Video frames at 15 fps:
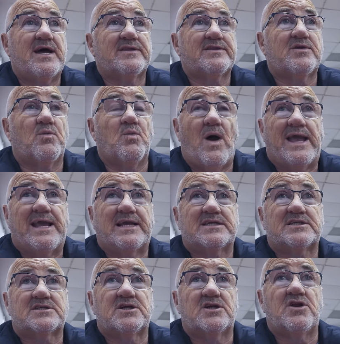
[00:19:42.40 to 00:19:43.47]
they had the
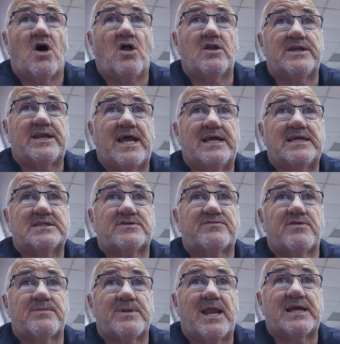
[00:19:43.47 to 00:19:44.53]
wakes and holidays
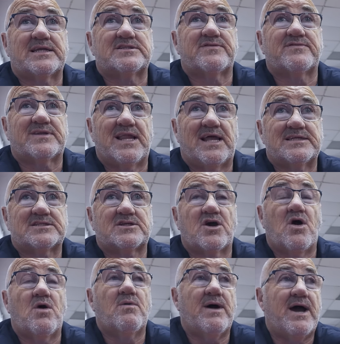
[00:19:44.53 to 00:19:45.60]
from the likes of
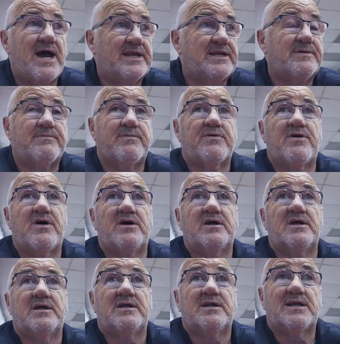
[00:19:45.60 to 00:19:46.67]
Glasgow, Edinburgh,
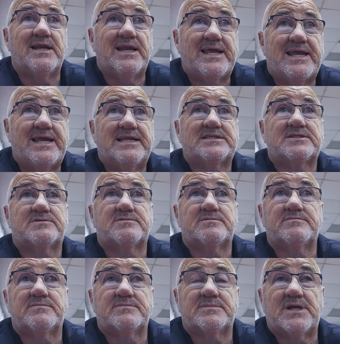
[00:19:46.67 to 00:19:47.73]
Leeds,
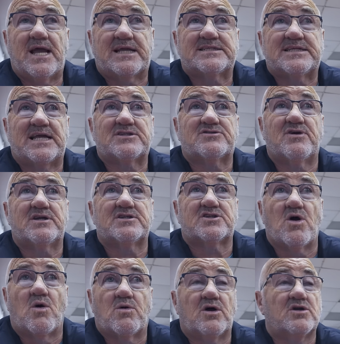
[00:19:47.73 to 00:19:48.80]
etc.,
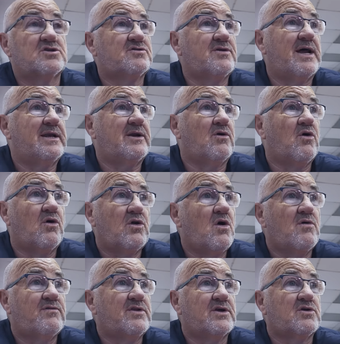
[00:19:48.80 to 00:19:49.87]
Stoke-on-Trent, all
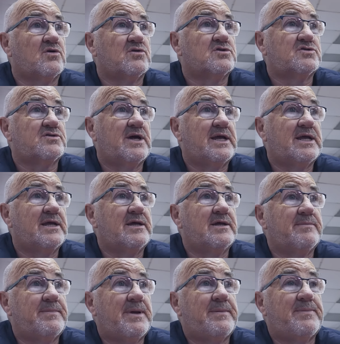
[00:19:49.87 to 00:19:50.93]
over the country,
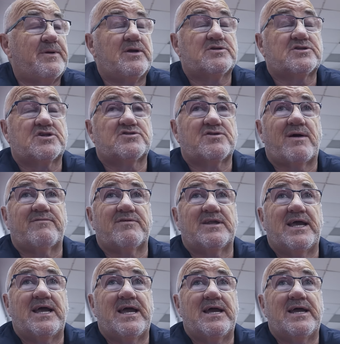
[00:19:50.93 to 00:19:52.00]
people used to travel
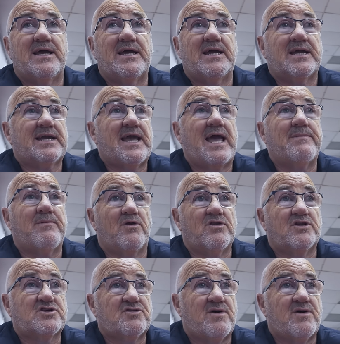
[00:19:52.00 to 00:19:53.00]
here, came on the